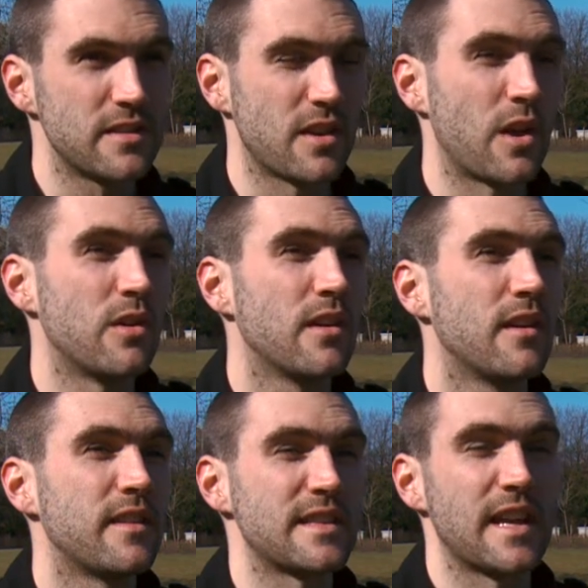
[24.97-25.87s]
so
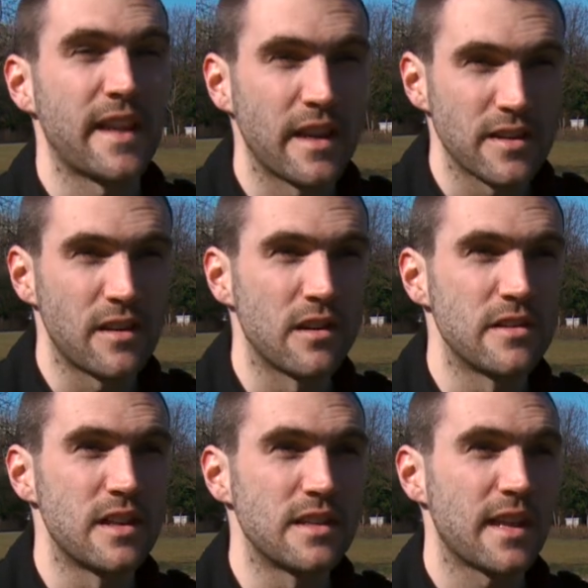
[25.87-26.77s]
things like
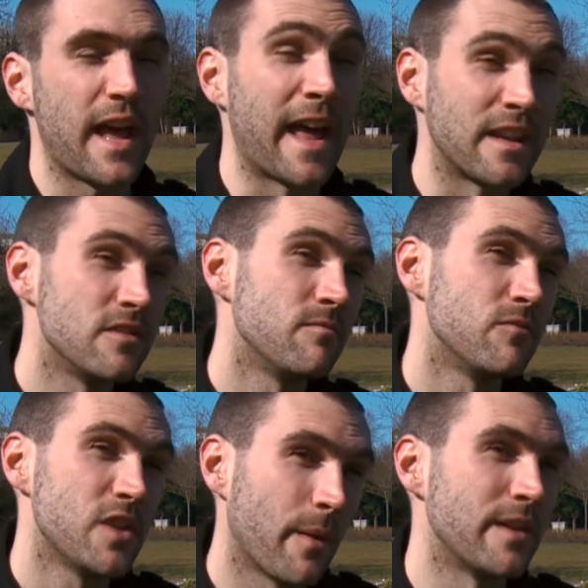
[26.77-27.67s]
nanotechnologies and
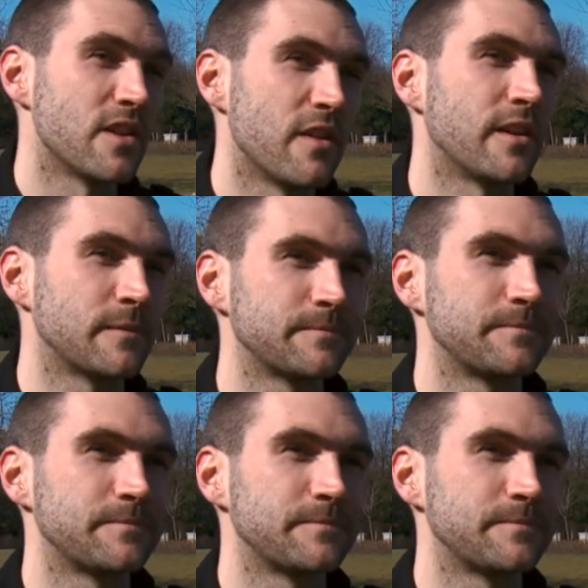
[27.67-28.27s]
geoengineering.